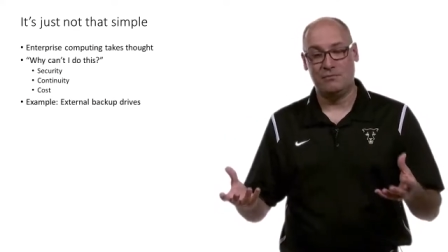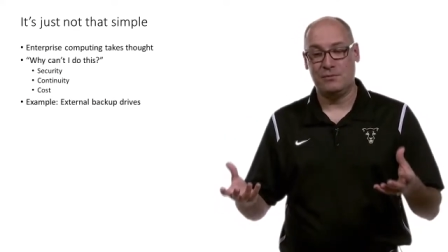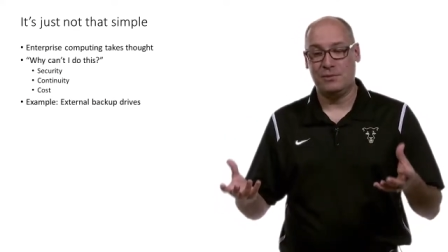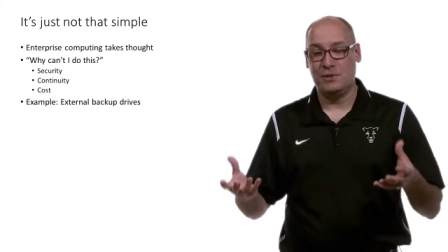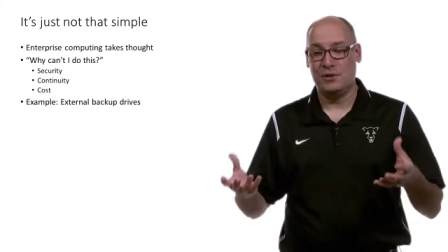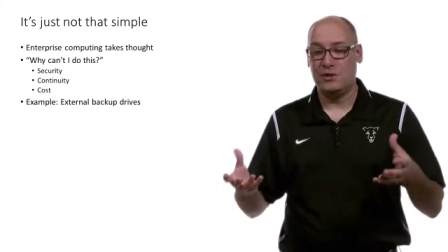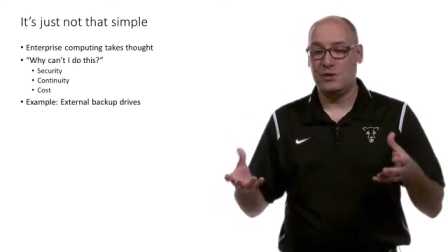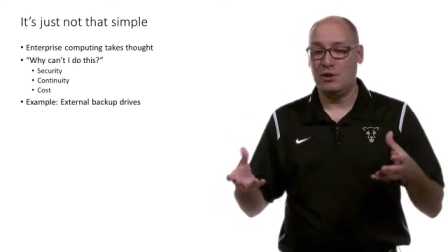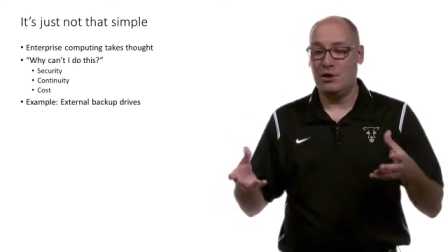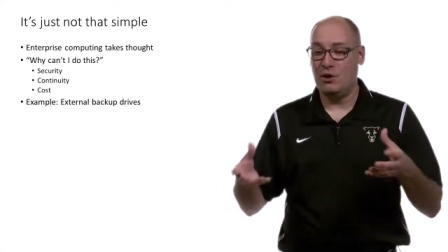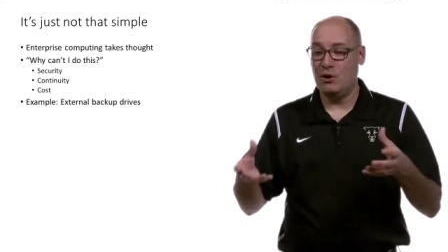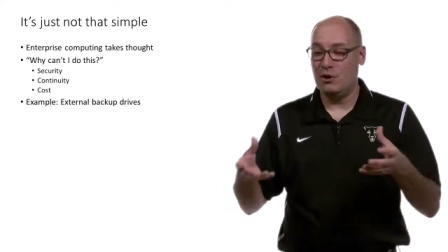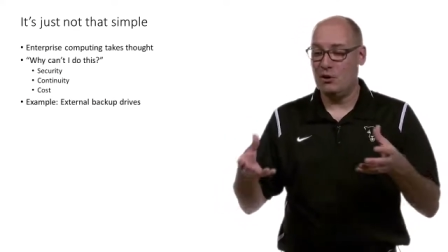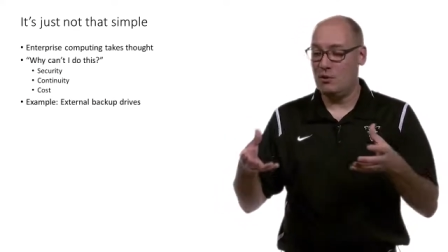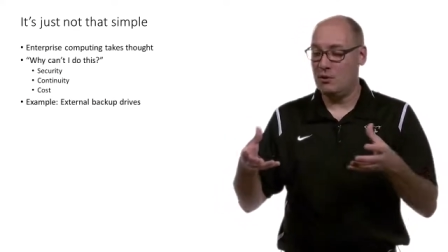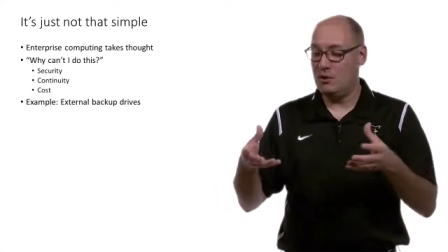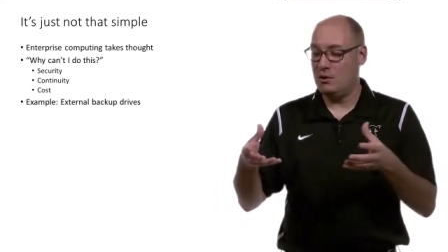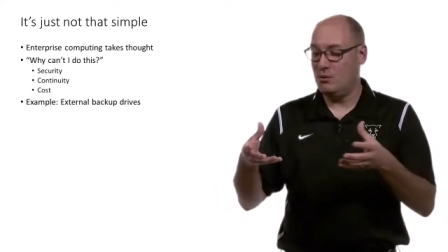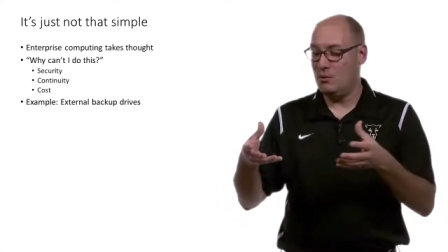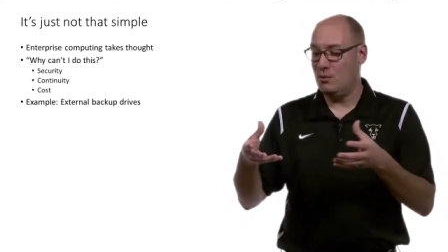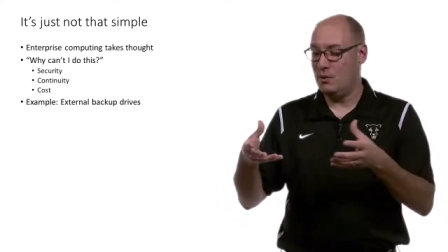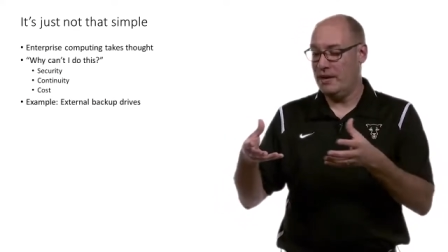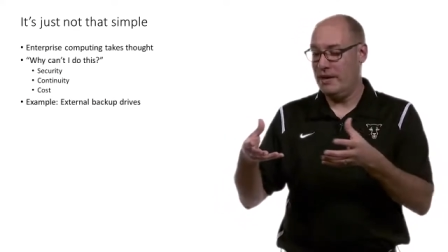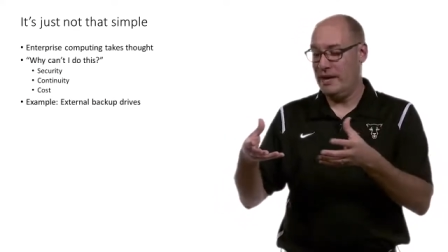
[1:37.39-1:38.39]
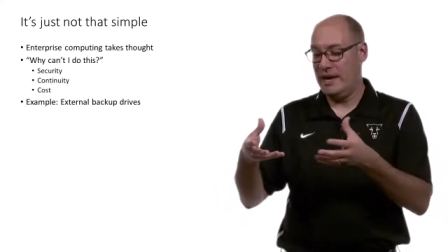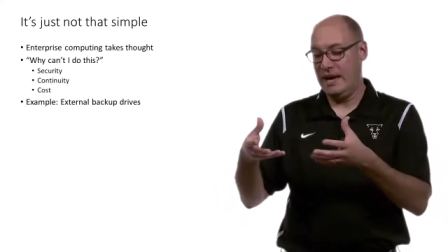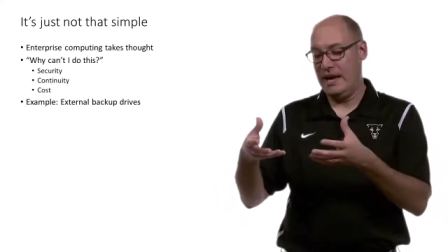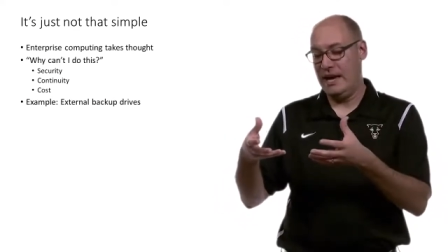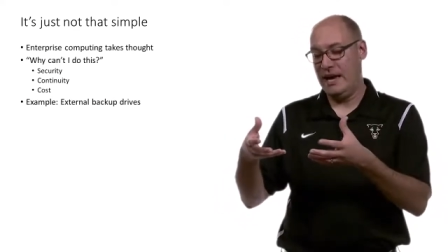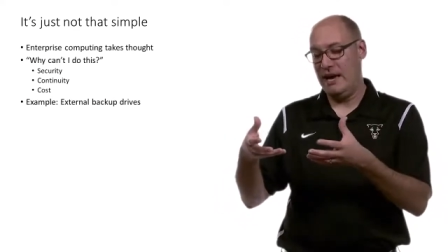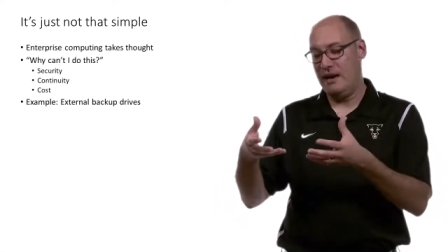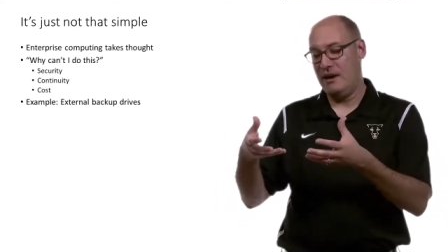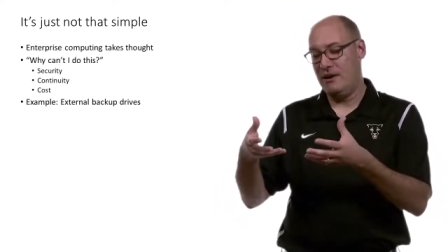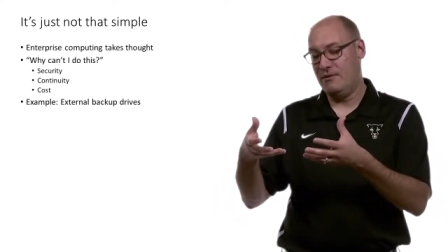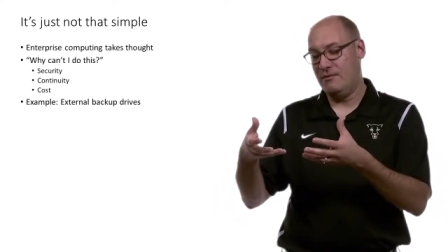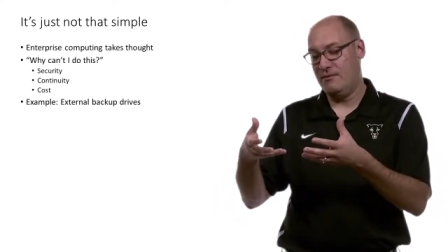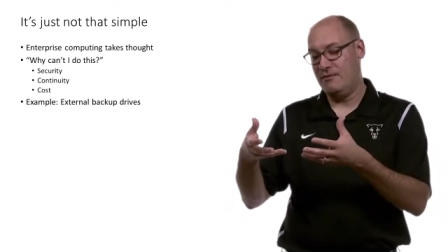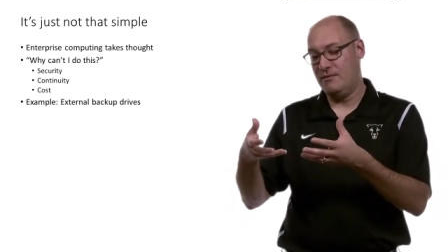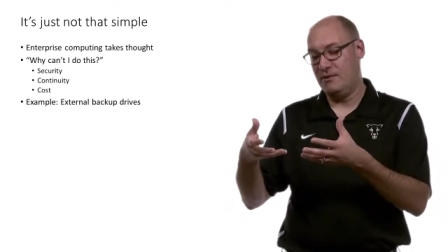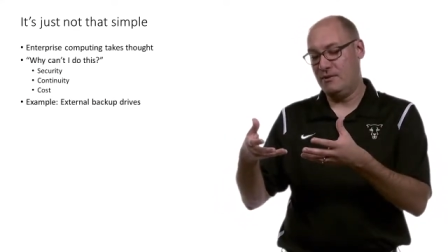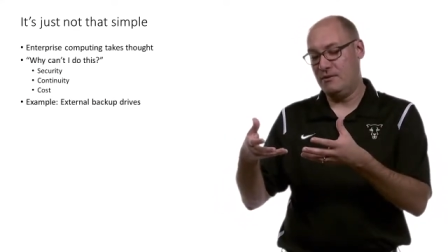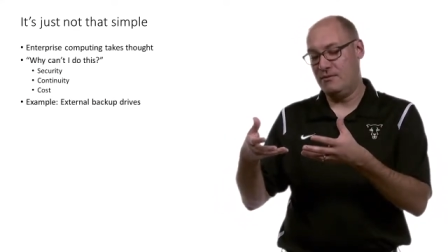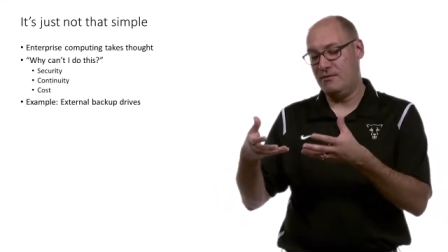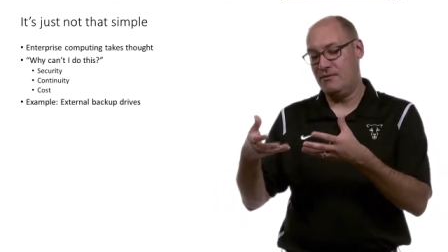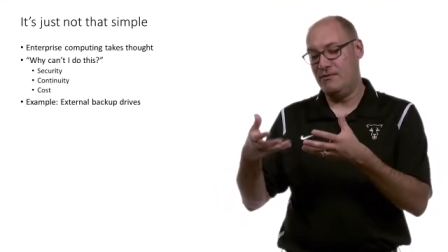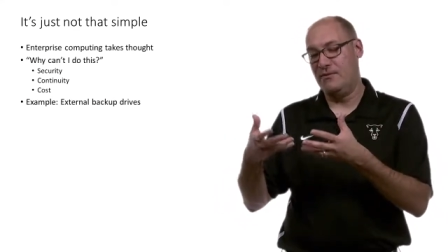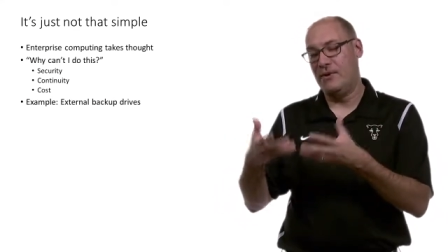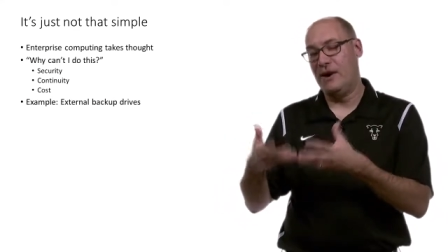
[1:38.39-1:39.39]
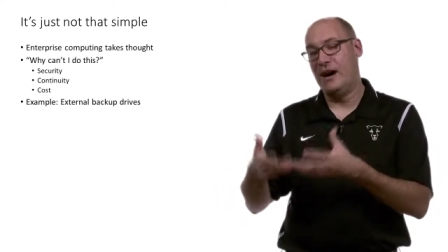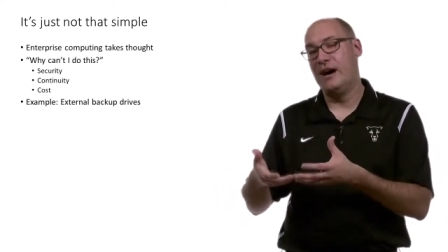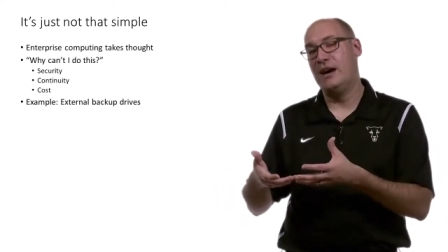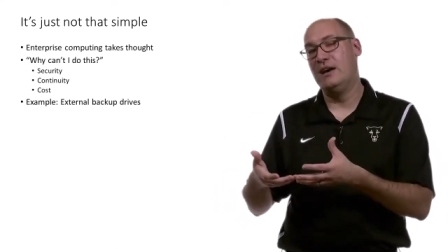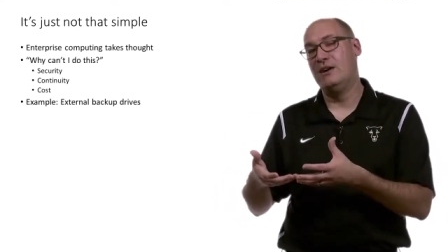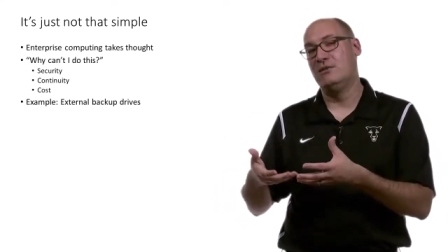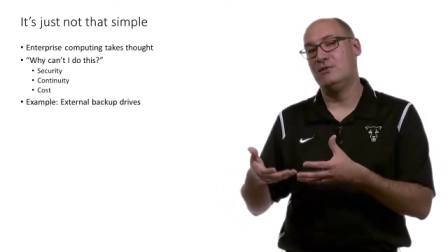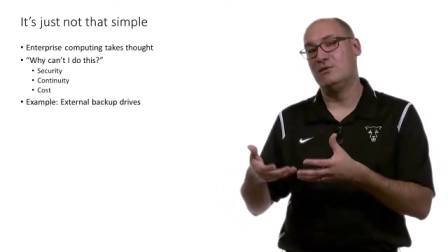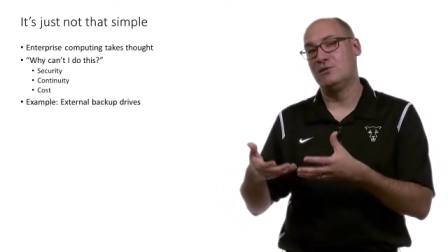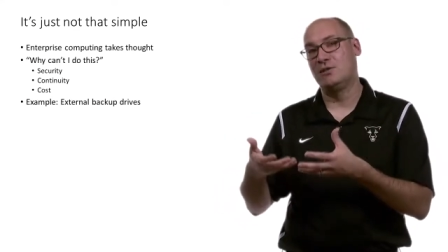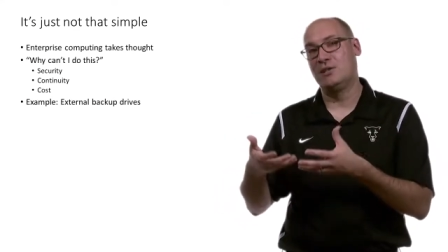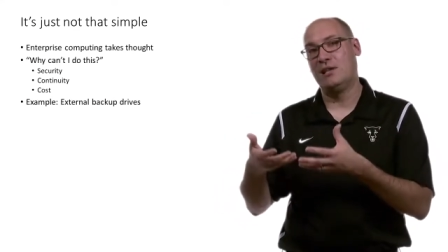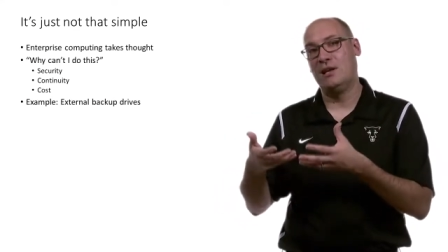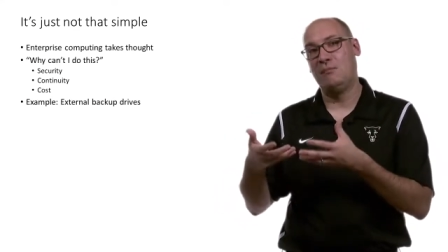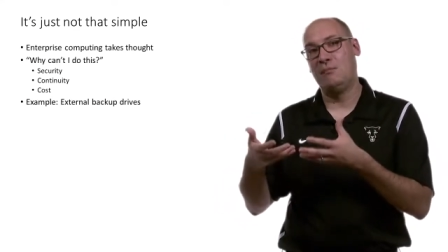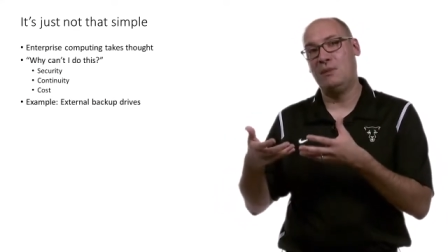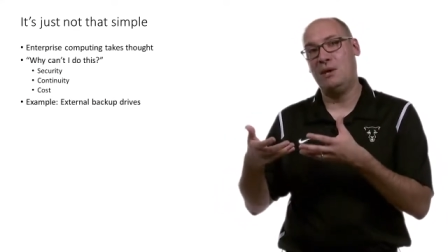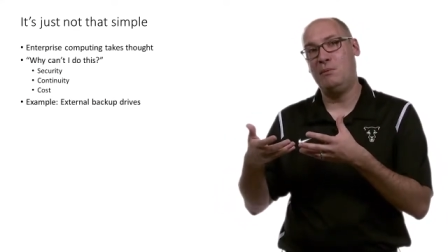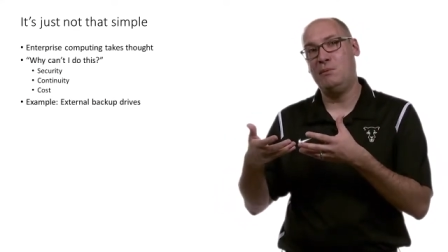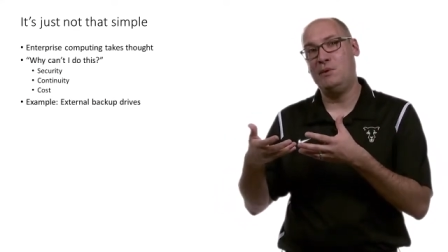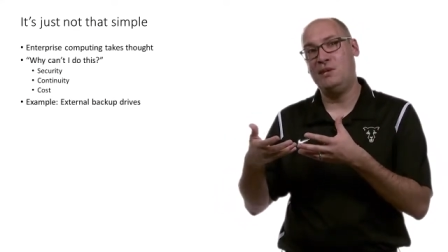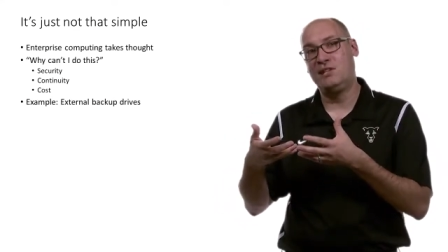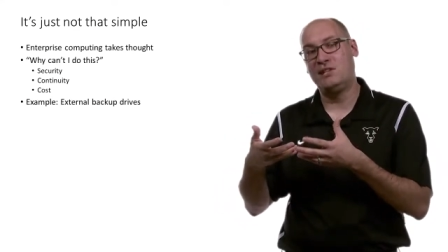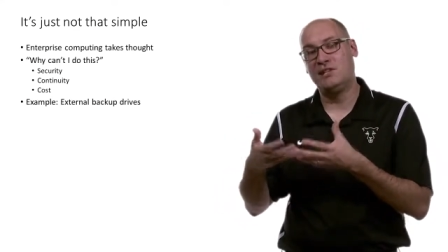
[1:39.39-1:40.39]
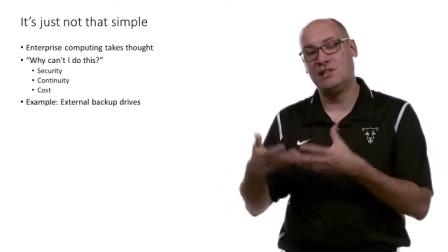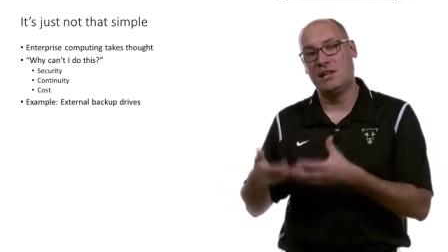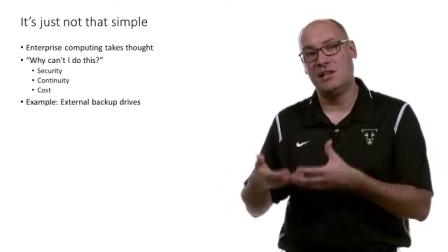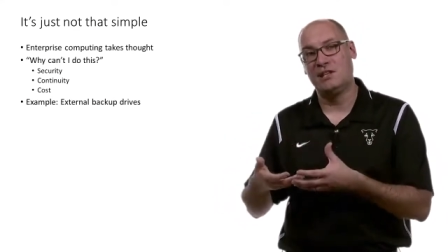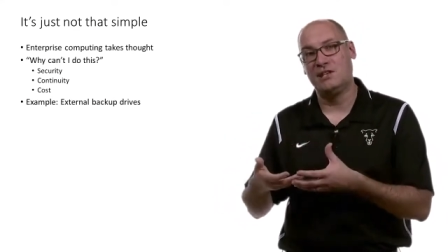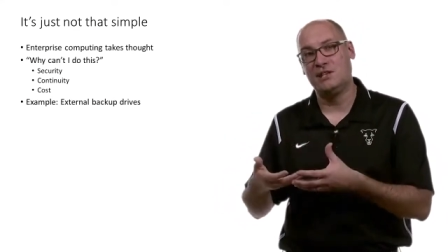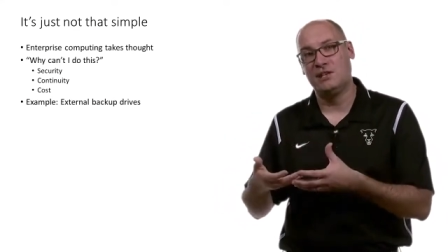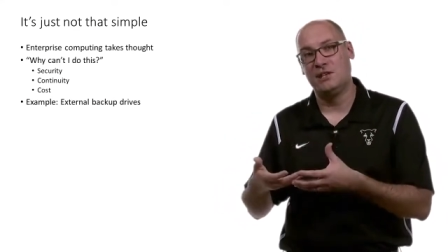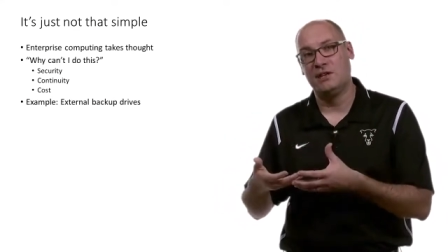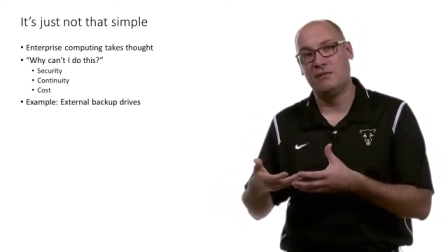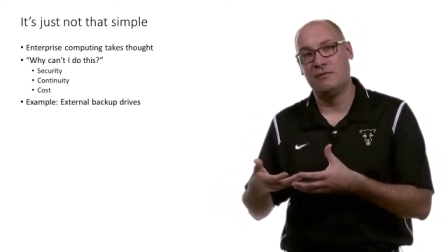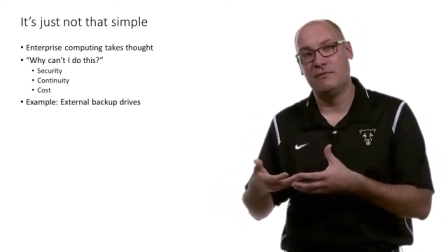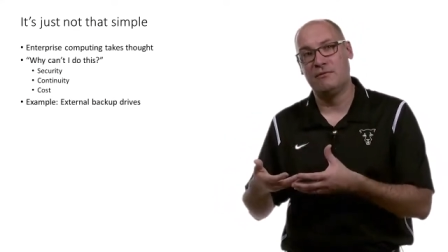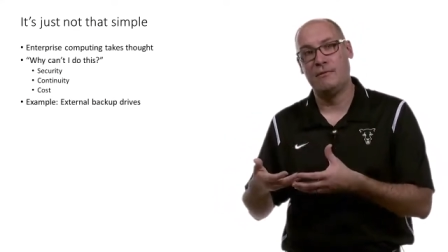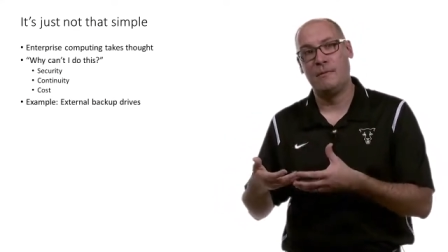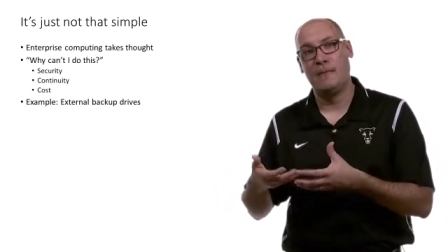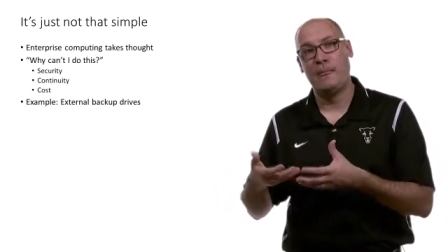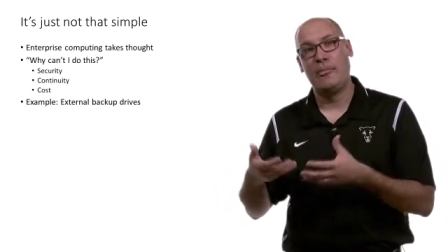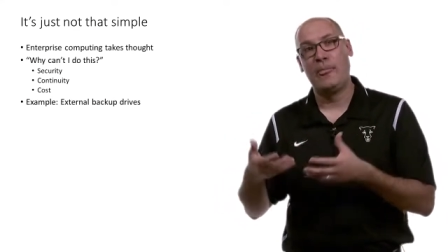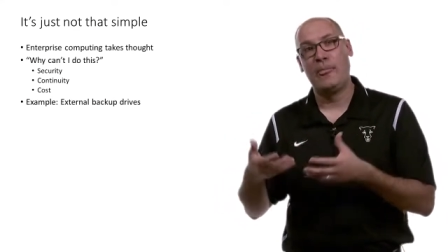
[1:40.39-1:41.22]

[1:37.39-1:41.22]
So we have files that may be sensitive.